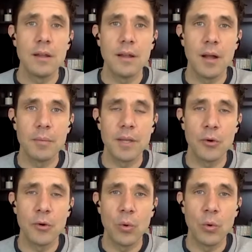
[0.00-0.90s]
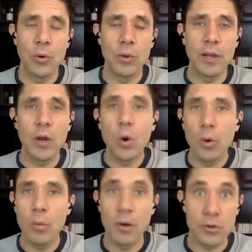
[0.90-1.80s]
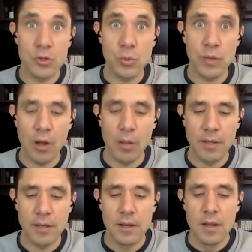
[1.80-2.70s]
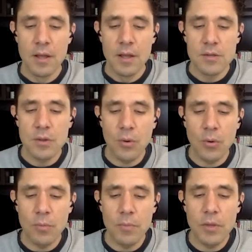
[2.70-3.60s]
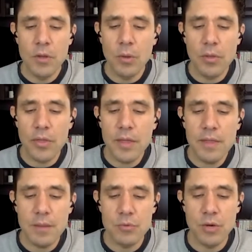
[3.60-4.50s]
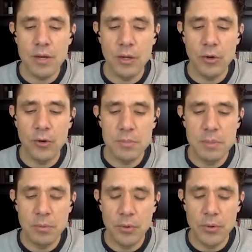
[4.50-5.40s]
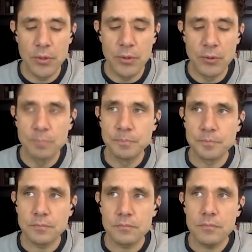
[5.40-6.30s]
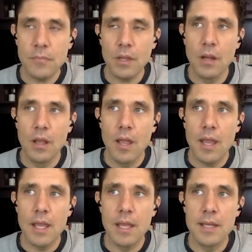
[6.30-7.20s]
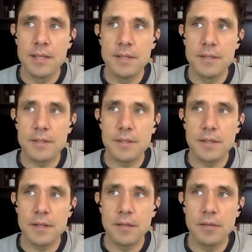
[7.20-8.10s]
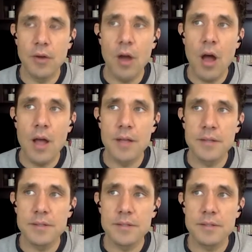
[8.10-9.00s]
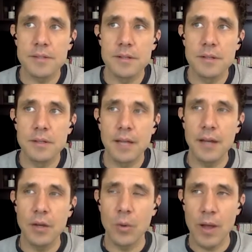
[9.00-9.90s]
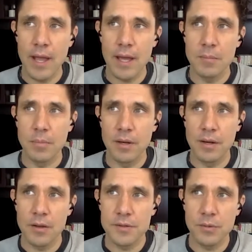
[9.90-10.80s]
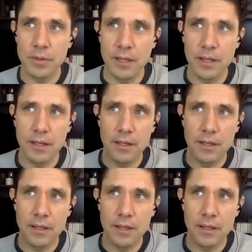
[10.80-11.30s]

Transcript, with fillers: Um, carrier oil like jojoba or sweet almond. So, you know, the thing that I'm trying to encourage people to do is for us kind of go ahead, but it also it